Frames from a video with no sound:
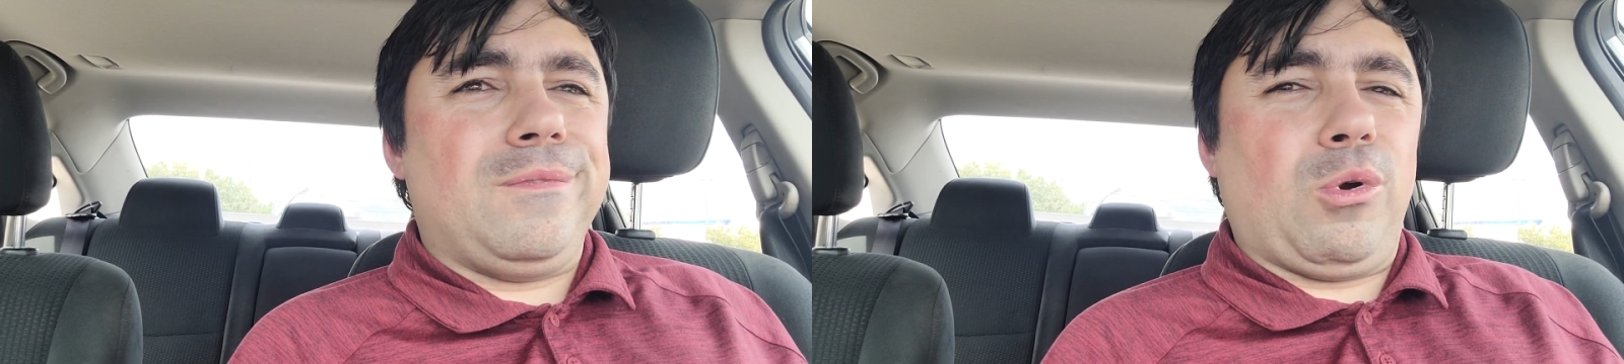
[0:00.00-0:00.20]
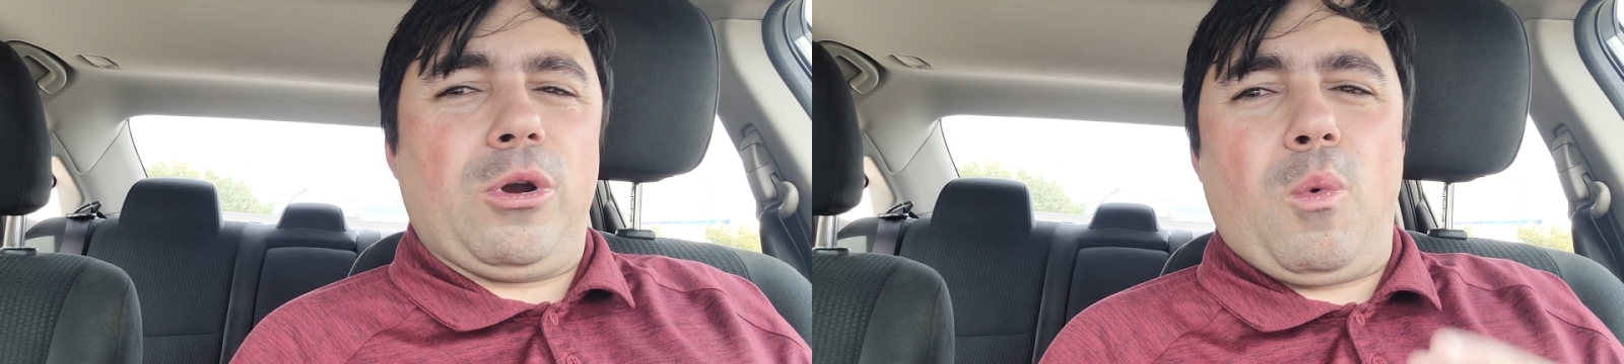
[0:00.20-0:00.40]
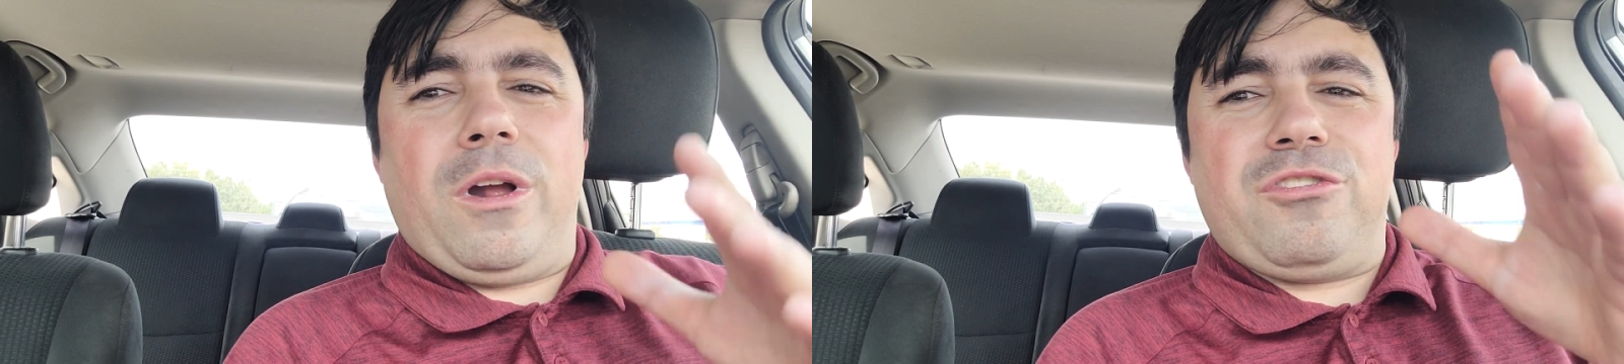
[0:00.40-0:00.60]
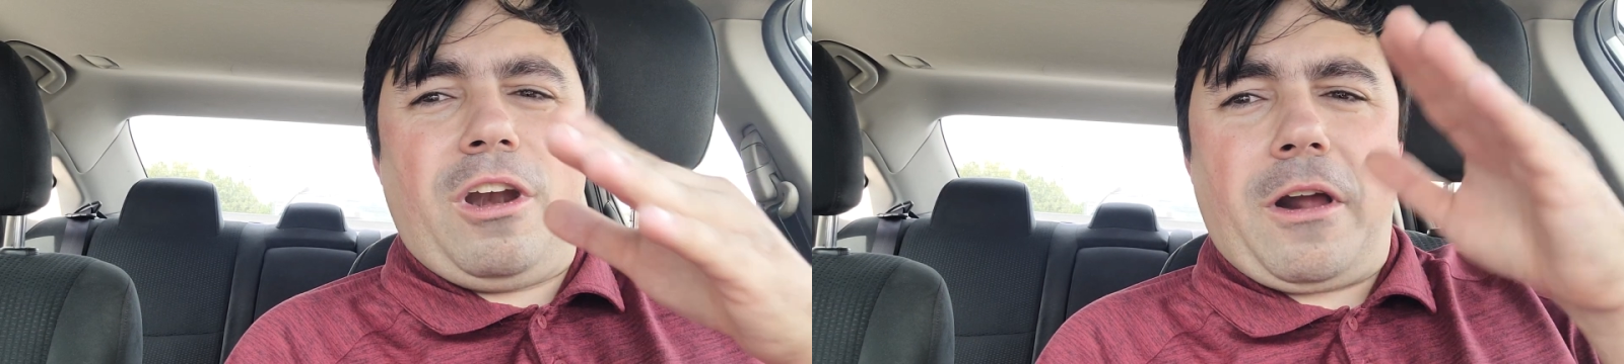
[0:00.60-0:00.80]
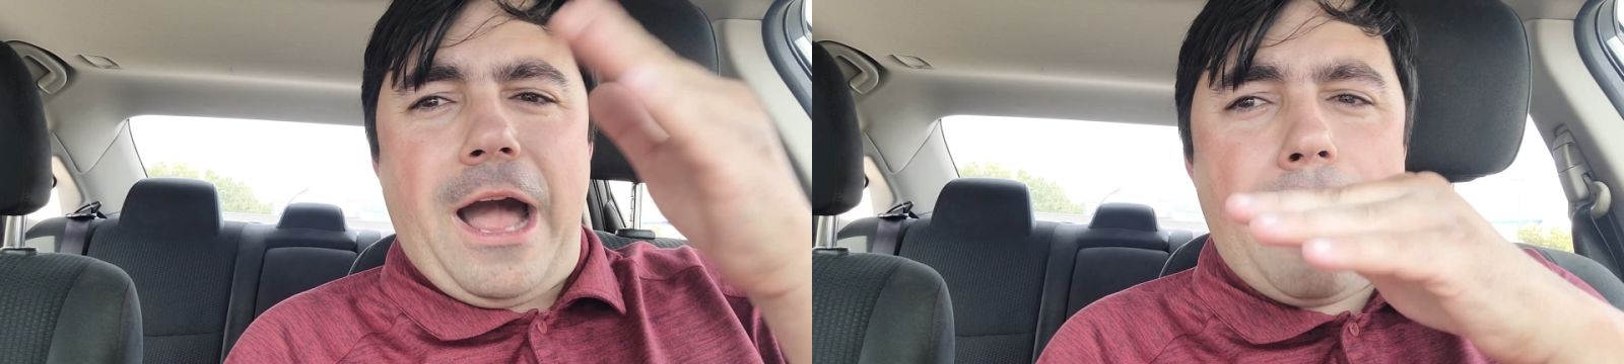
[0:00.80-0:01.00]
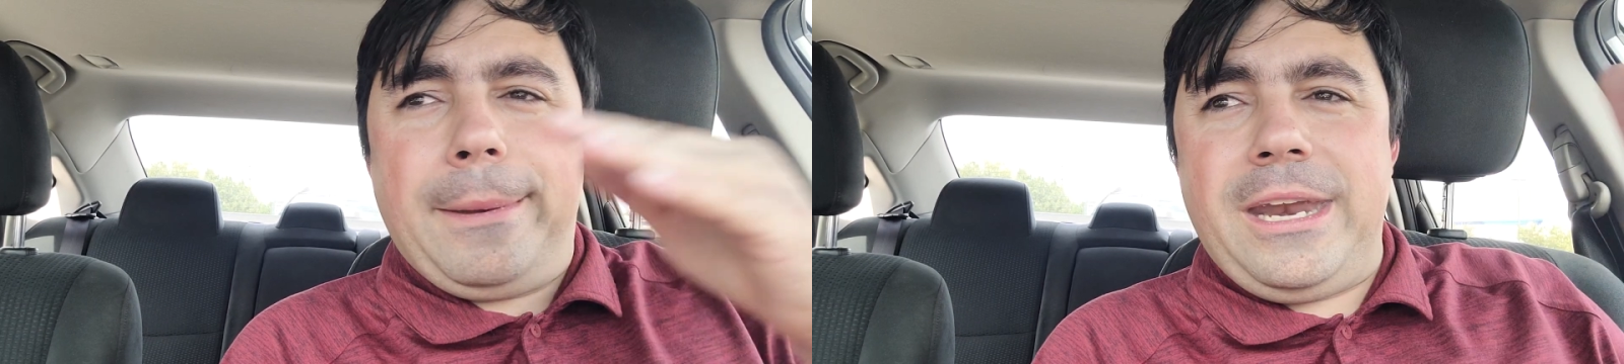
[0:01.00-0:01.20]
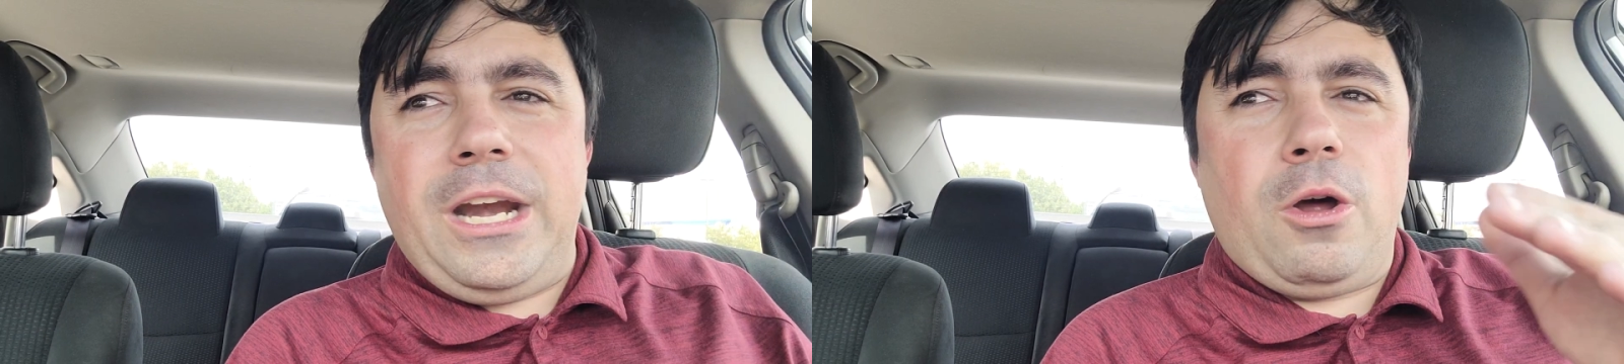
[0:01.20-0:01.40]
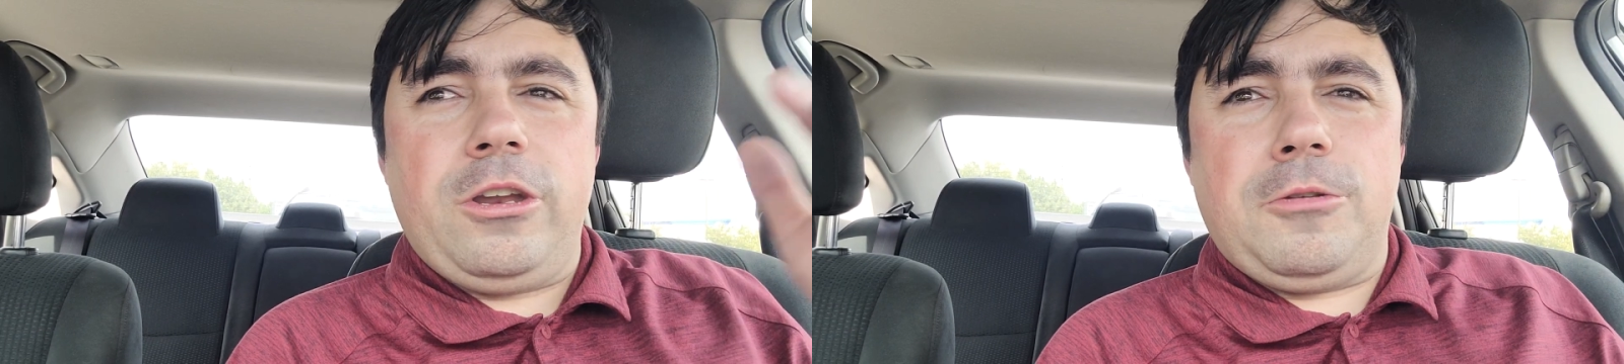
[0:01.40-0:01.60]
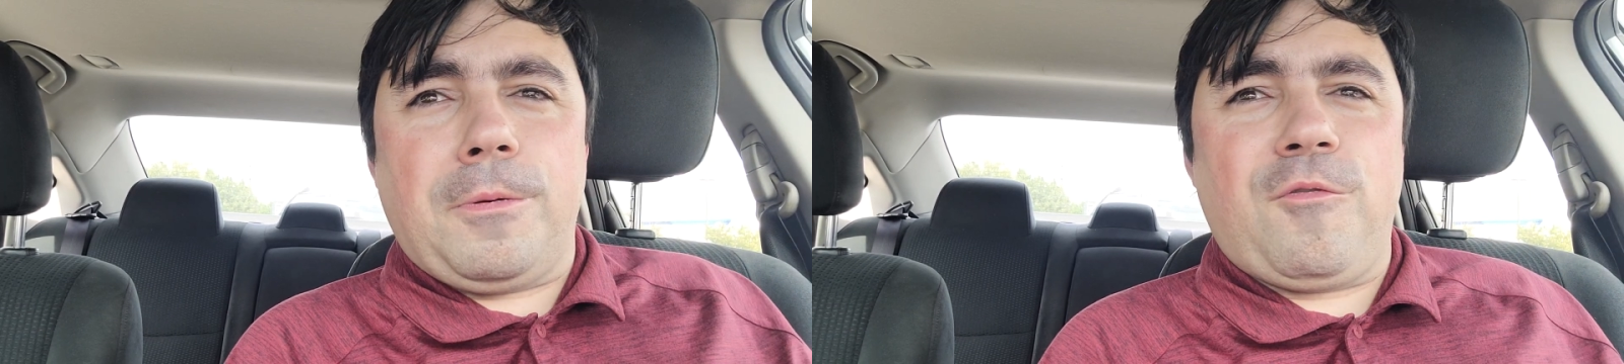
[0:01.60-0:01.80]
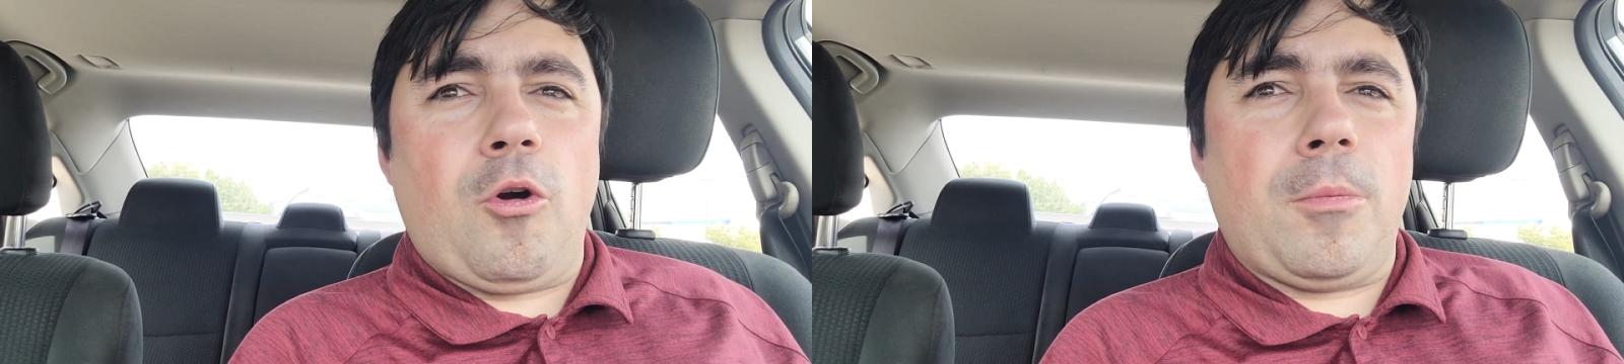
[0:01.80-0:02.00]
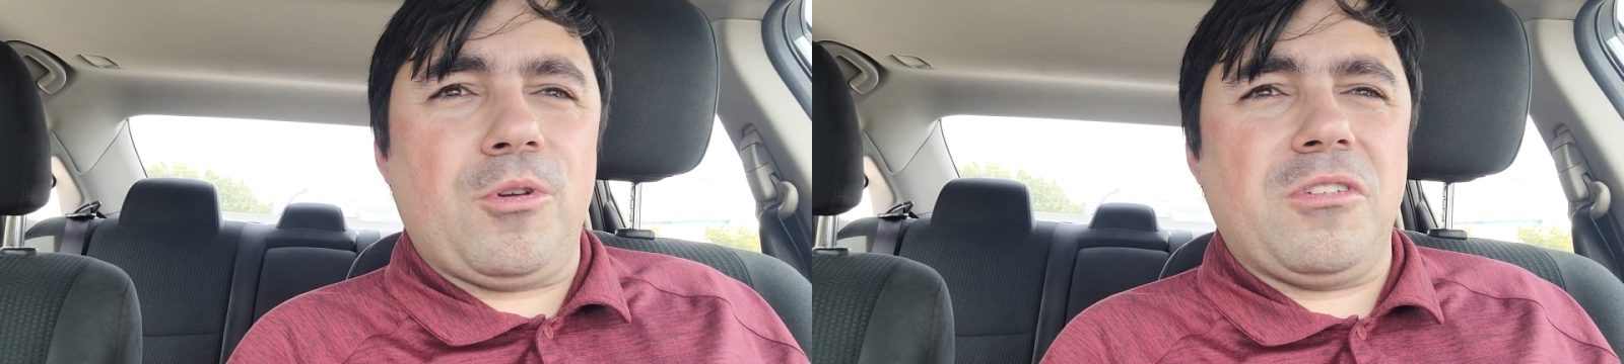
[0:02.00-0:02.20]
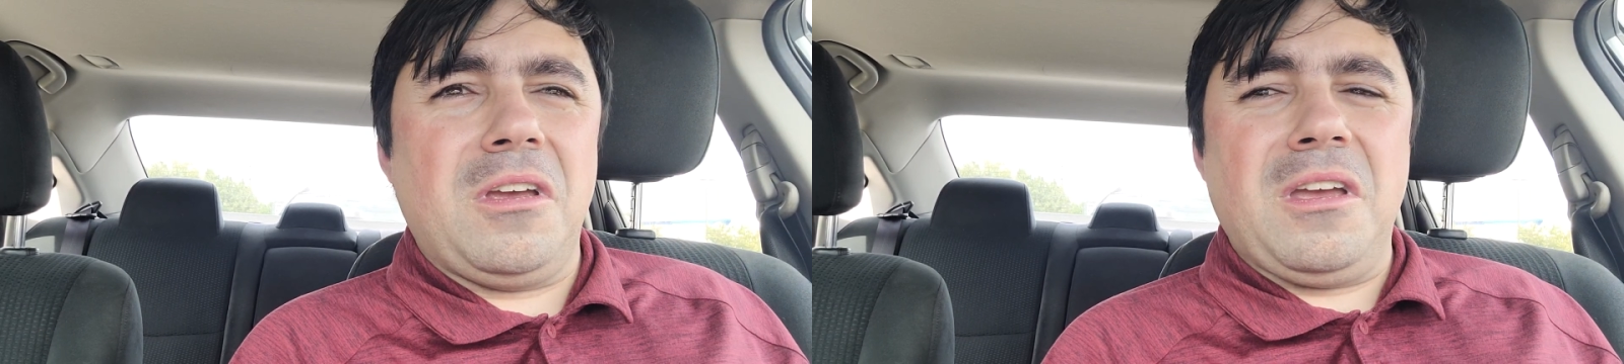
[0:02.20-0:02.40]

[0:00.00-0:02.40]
Or the ones that are commenting on these performers.